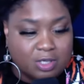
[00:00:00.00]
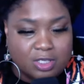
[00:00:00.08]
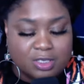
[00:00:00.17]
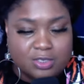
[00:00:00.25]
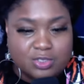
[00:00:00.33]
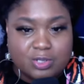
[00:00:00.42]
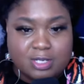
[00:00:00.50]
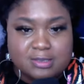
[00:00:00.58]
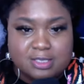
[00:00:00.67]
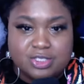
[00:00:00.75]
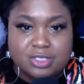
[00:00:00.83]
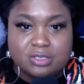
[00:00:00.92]
We're going to
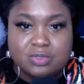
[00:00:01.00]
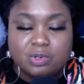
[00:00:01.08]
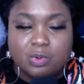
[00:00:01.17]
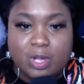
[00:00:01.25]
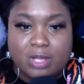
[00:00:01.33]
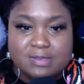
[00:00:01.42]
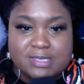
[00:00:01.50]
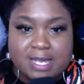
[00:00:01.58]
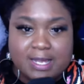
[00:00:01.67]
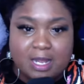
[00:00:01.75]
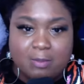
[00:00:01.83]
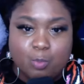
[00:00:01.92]
transition to a
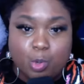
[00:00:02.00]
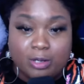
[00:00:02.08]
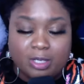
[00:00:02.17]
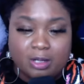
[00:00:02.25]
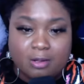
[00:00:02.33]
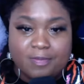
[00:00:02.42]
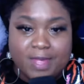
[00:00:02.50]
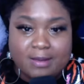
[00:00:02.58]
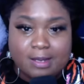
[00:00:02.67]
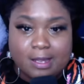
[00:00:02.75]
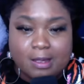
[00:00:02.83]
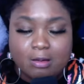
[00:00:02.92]
website. I'm working on
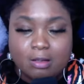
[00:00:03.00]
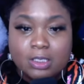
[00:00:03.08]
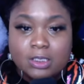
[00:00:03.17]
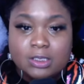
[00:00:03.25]
that now.